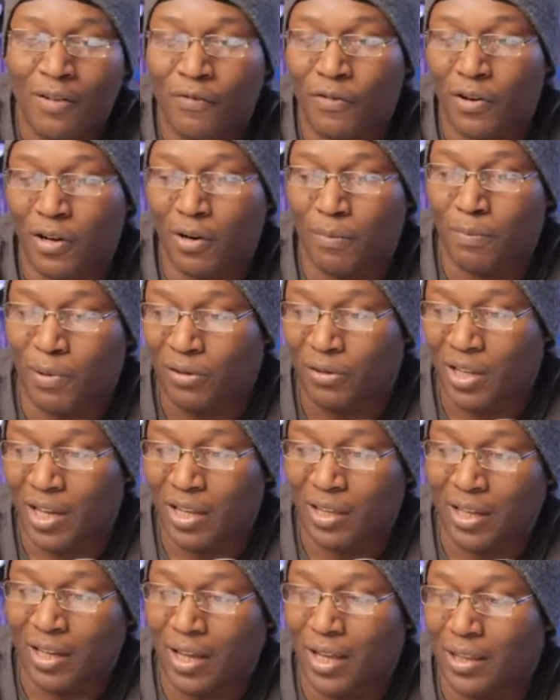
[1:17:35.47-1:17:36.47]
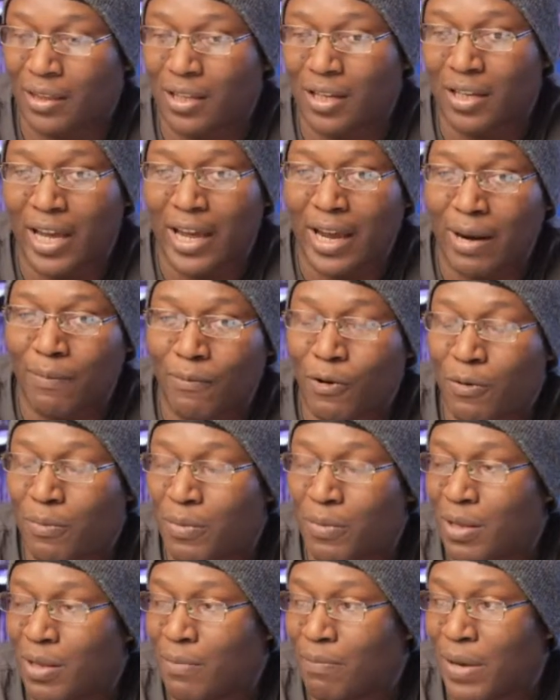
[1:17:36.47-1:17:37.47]
for your birthday and they got the game
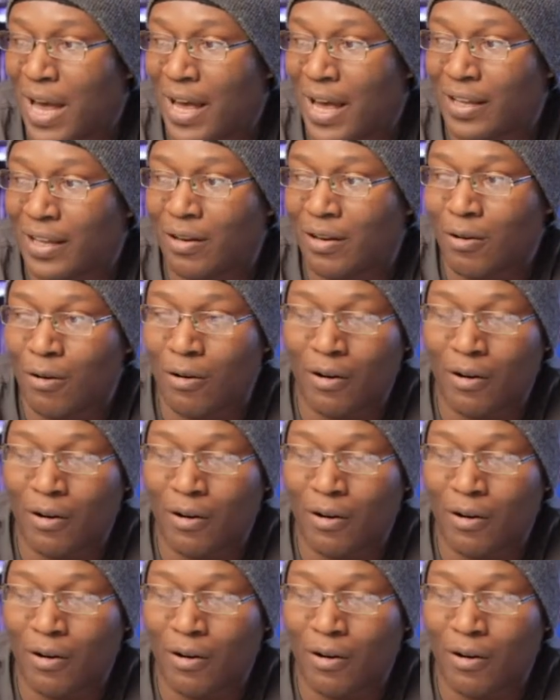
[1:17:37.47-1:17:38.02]
room in the back,